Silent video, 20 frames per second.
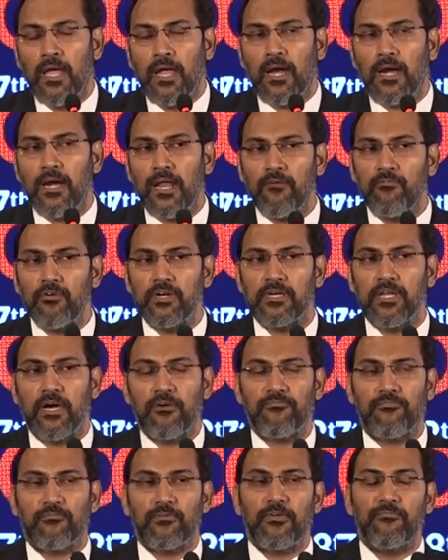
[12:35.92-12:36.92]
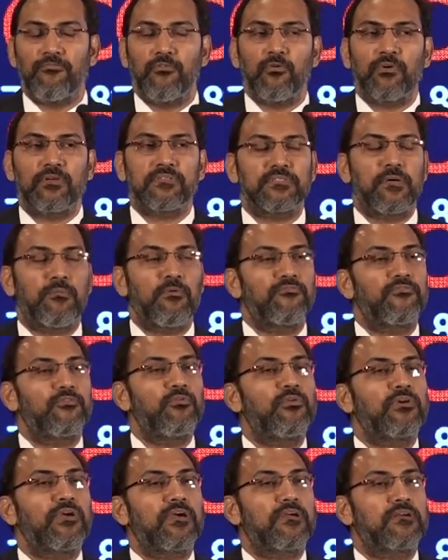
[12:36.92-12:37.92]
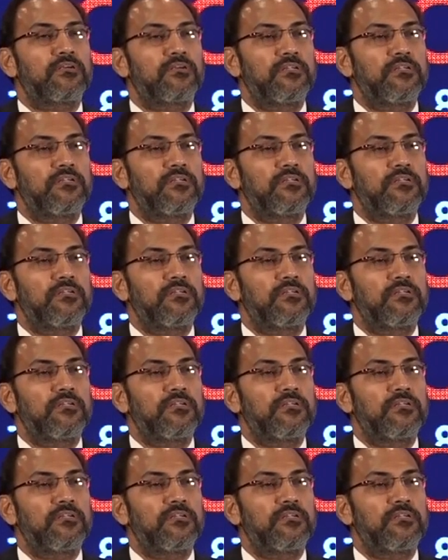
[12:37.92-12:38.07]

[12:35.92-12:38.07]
And I would love if some of you,